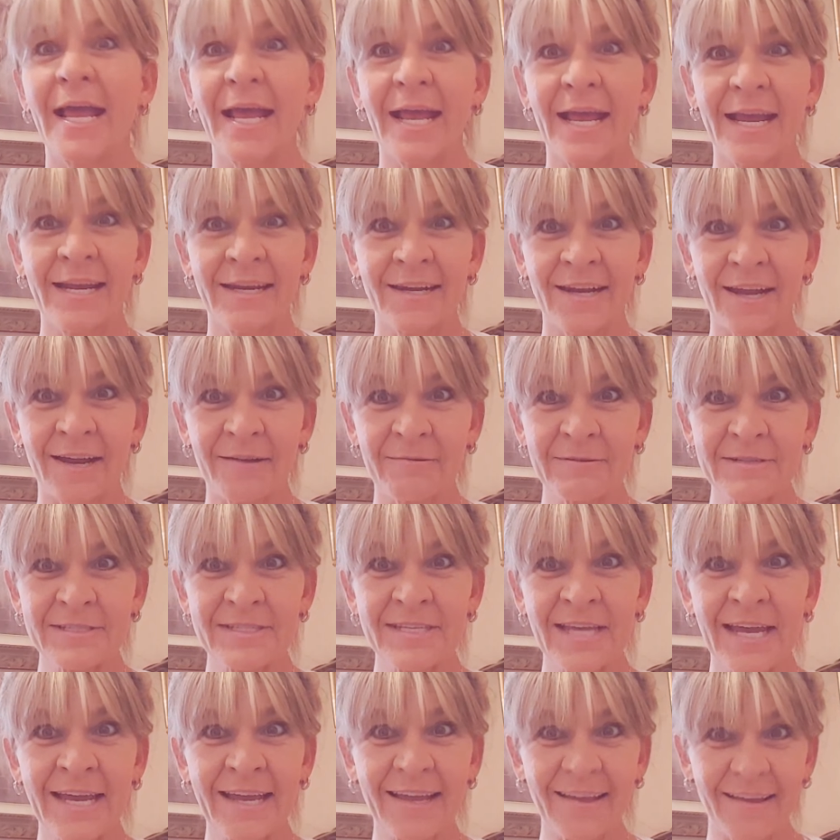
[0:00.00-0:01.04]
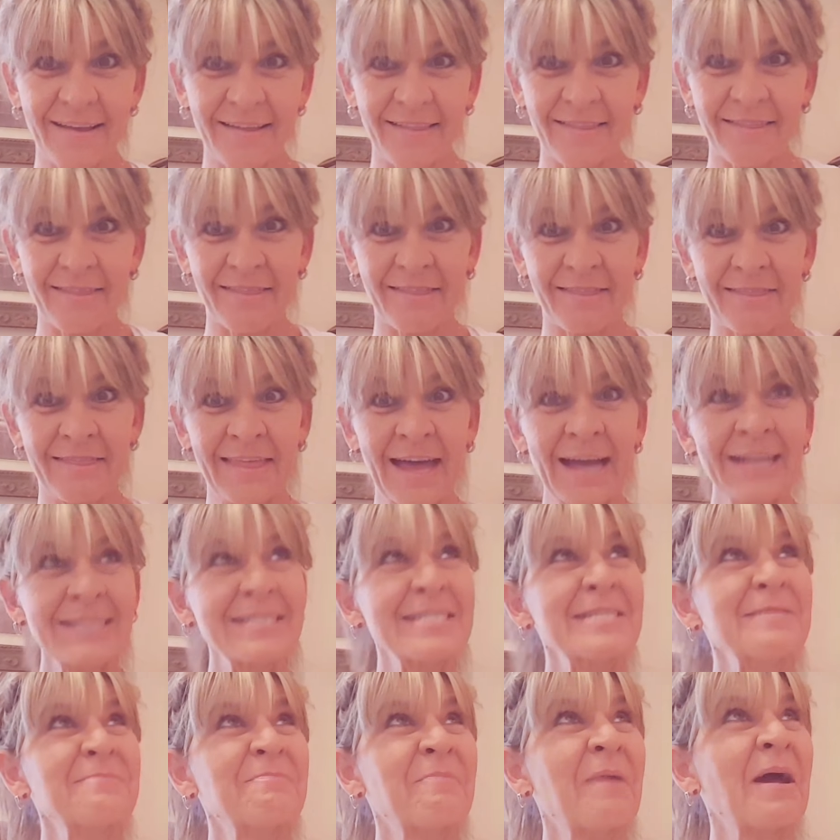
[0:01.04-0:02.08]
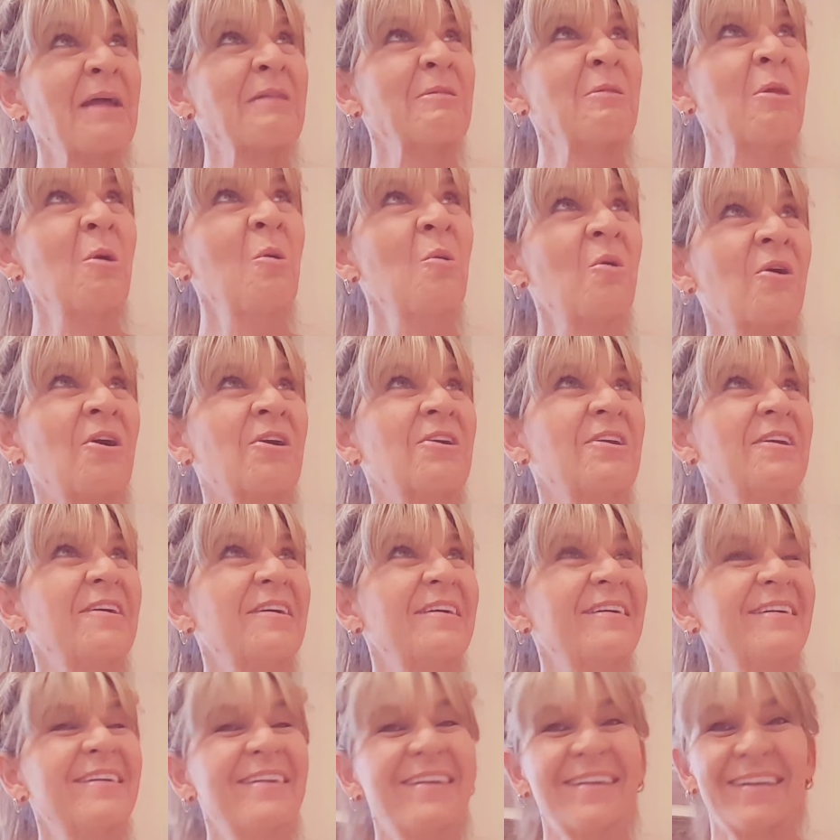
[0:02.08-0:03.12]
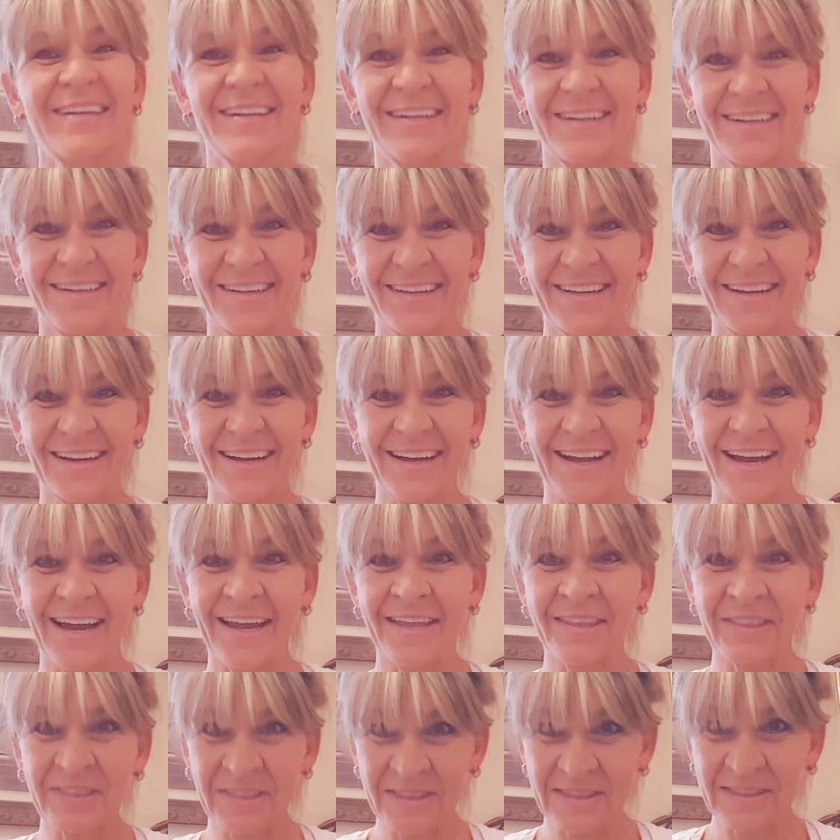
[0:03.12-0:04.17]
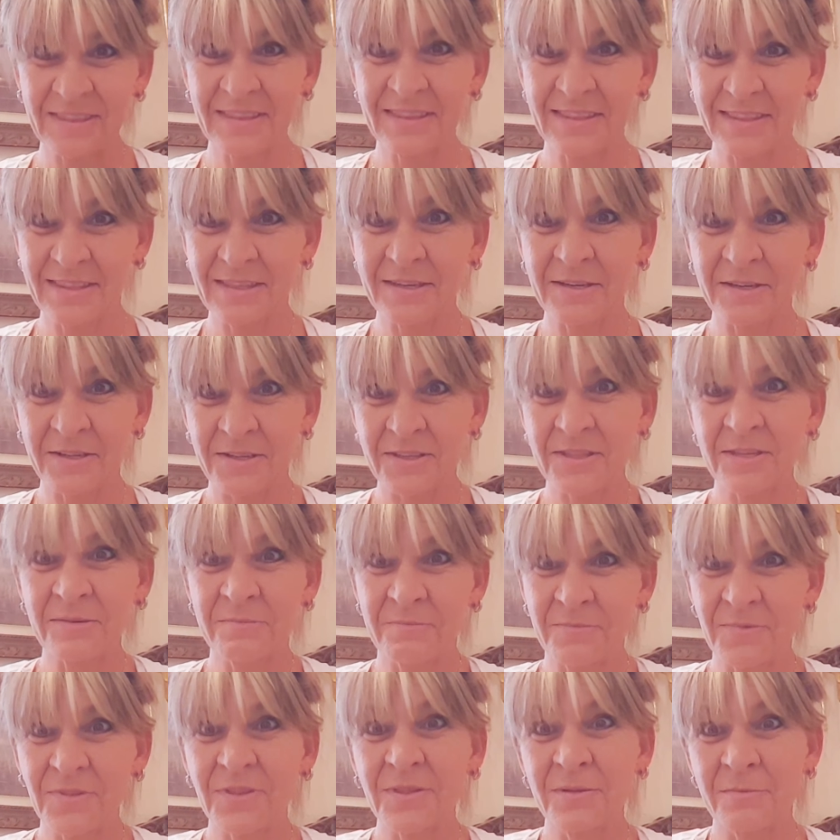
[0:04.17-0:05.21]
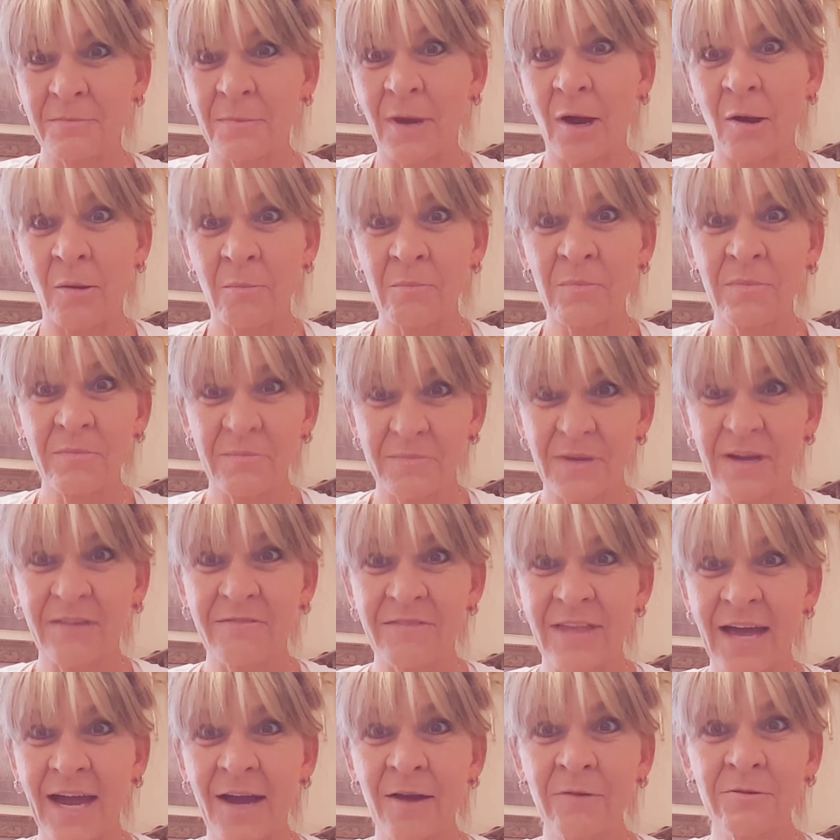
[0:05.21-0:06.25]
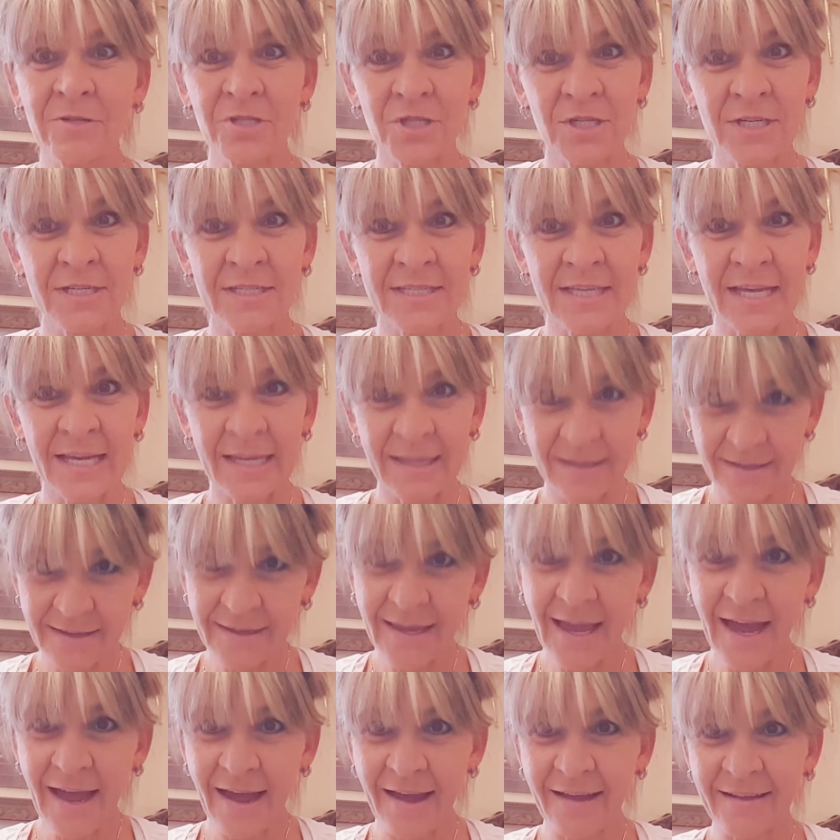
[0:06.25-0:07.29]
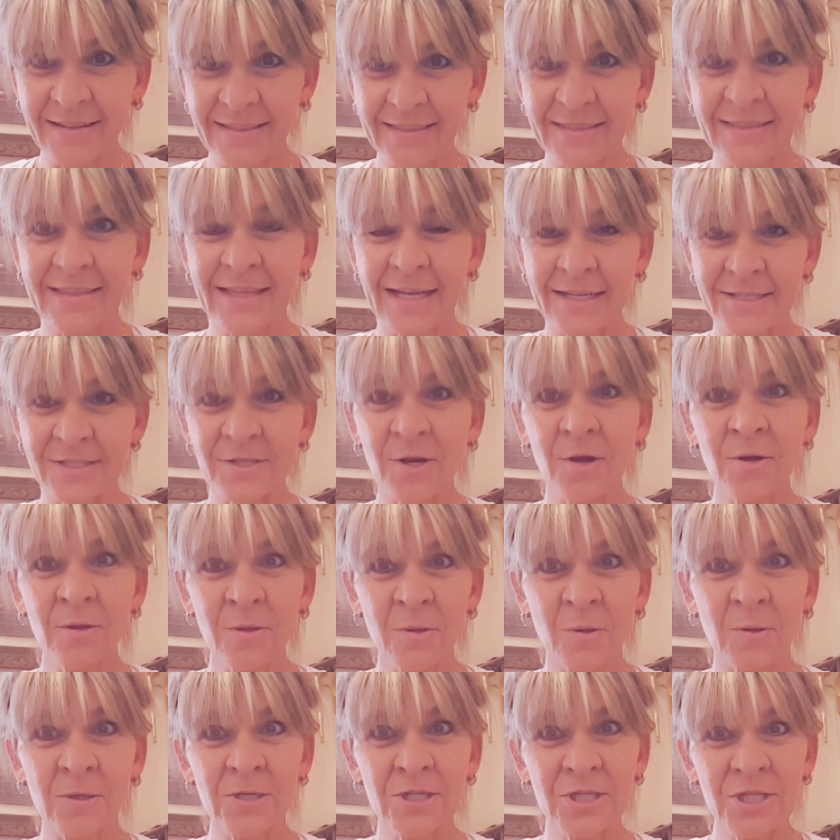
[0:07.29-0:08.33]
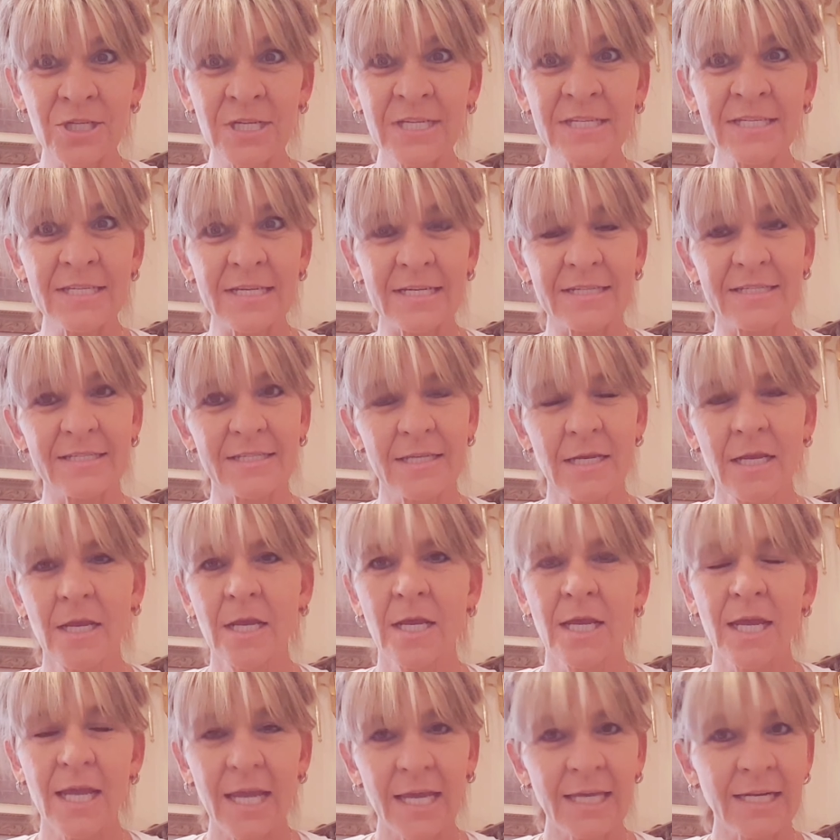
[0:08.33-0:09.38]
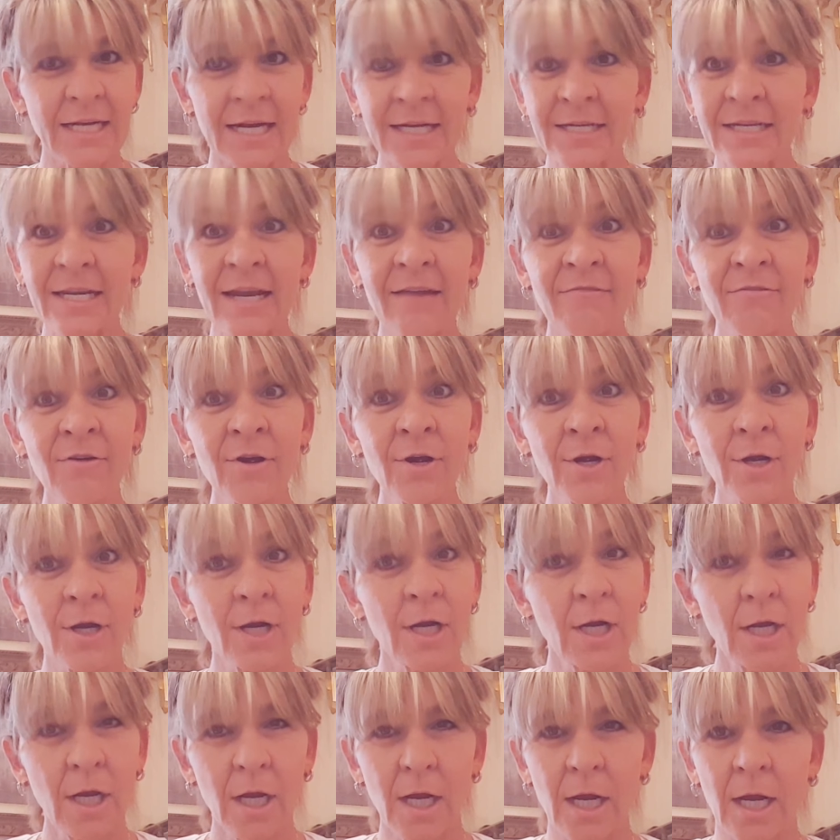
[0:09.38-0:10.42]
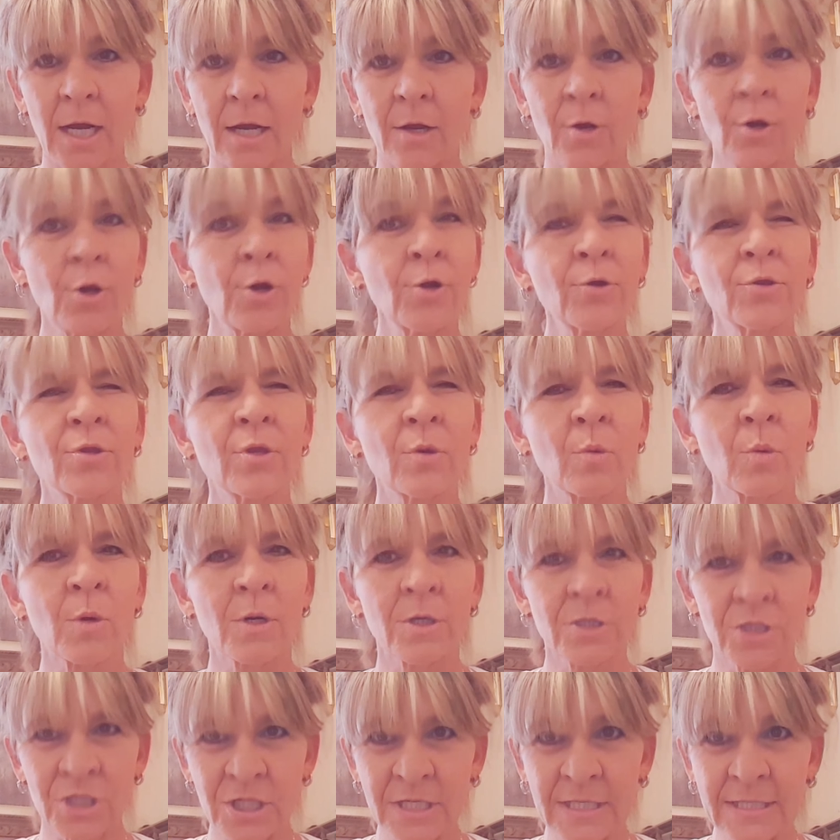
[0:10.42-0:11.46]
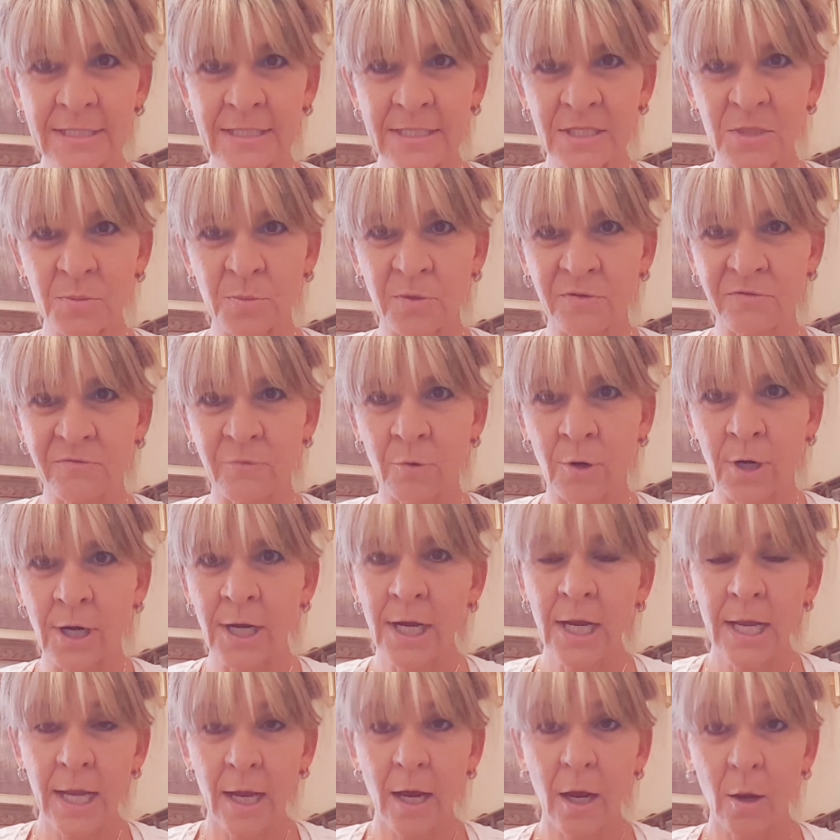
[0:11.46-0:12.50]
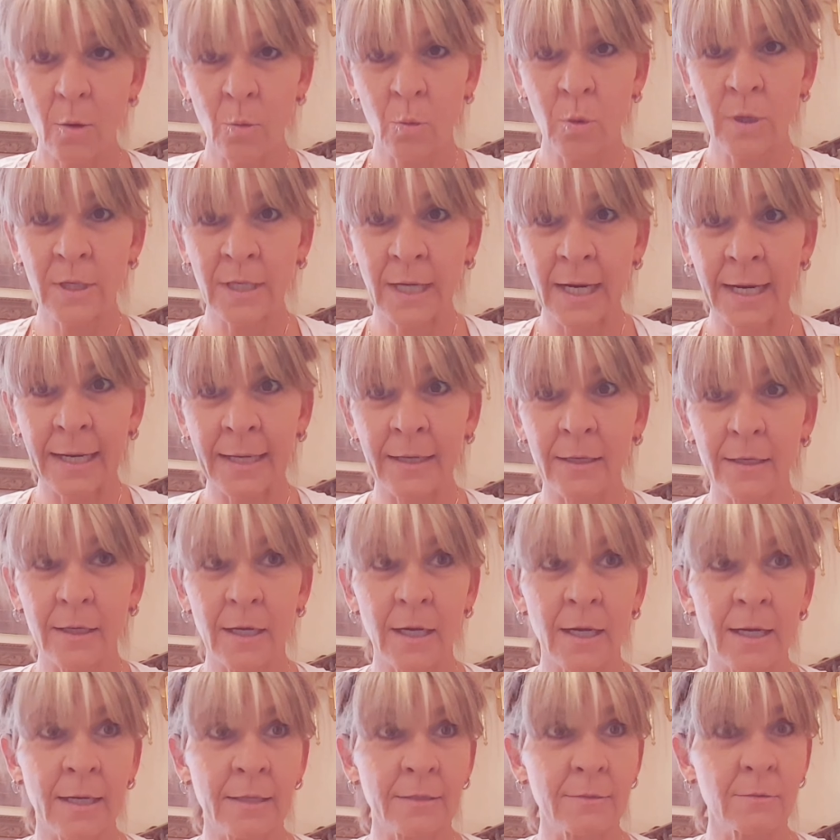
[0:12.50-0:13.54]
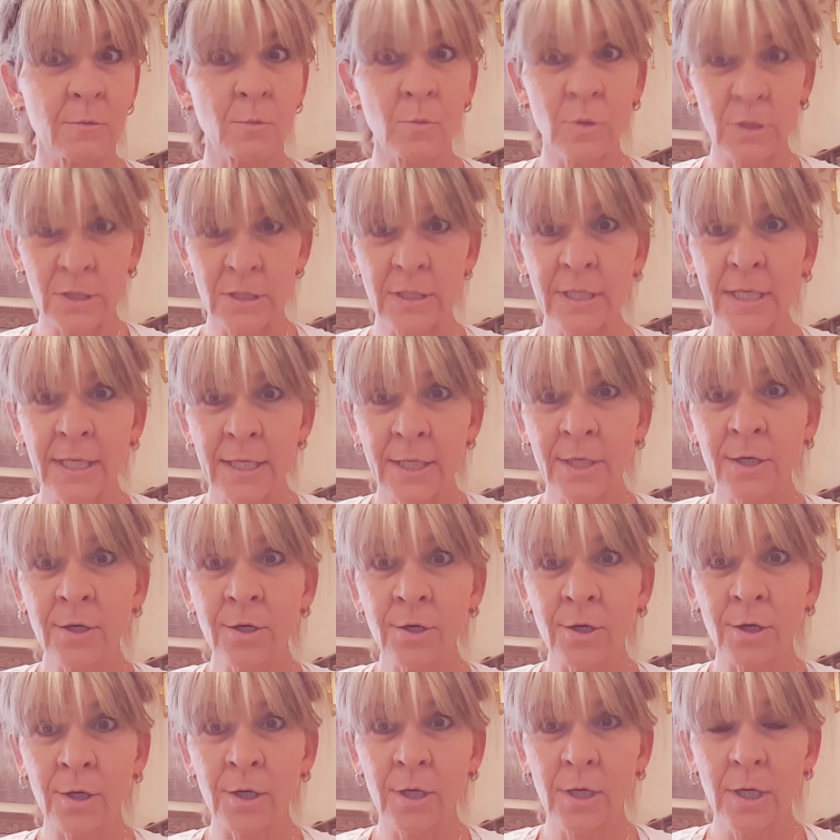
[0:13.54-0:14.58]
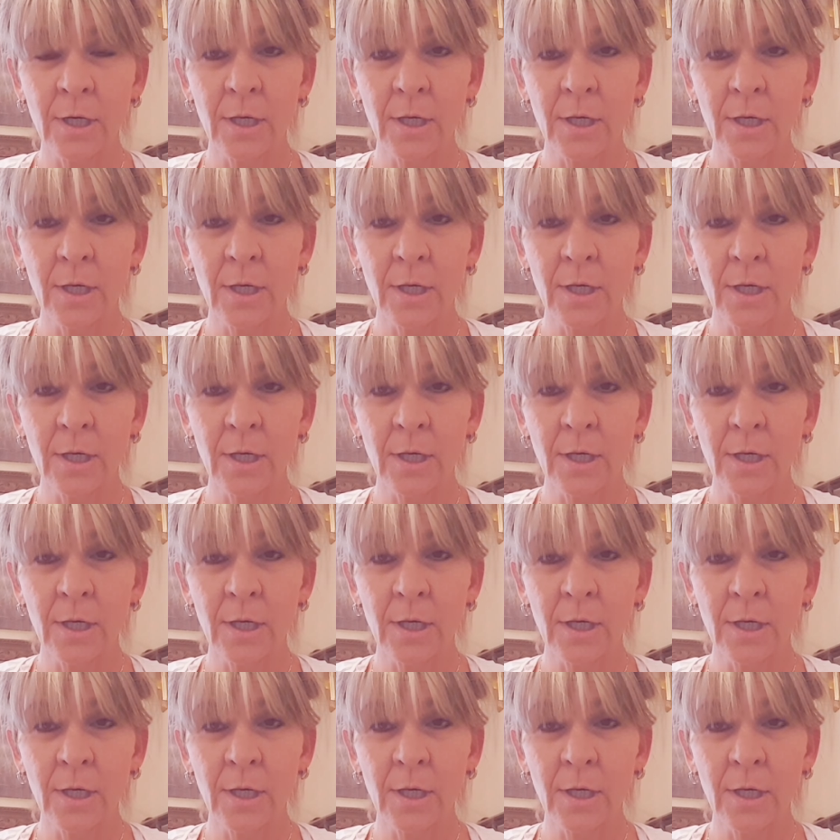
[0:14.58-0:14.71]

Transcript: and I was like, that's my Lord. And the, the, the mom of the house, she's like, yeah, that's our Lord Jesus. And I'd never uh, heard the word Jesus before. When I uh, would hear